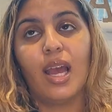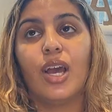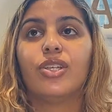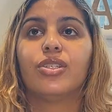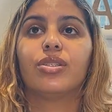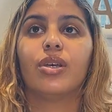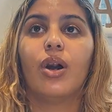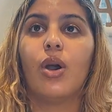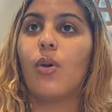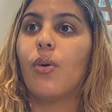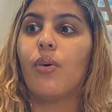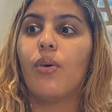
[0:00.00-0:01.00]

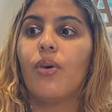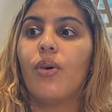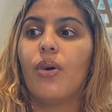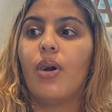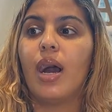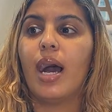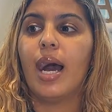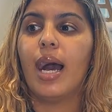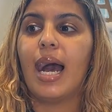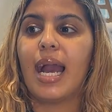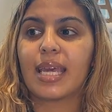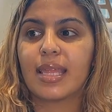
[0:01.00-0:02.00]
So
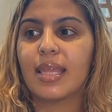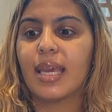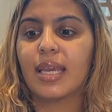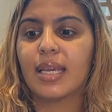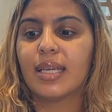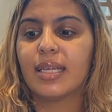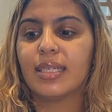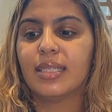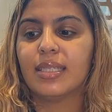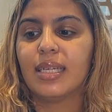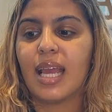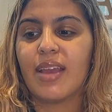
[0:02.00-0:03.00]
I think
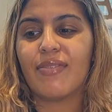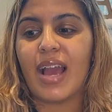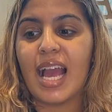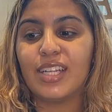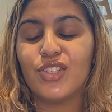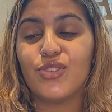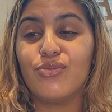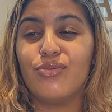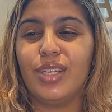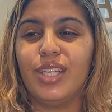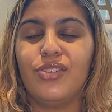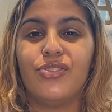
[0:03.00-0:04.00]
if I had to
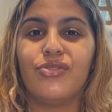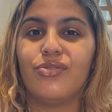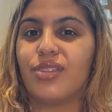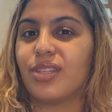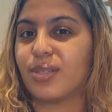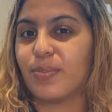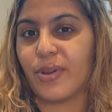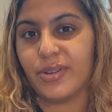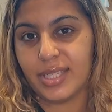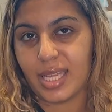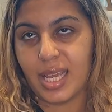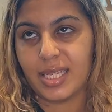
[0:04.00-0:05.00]
redo this
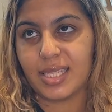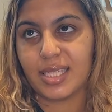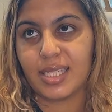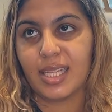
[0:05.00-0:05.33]
process,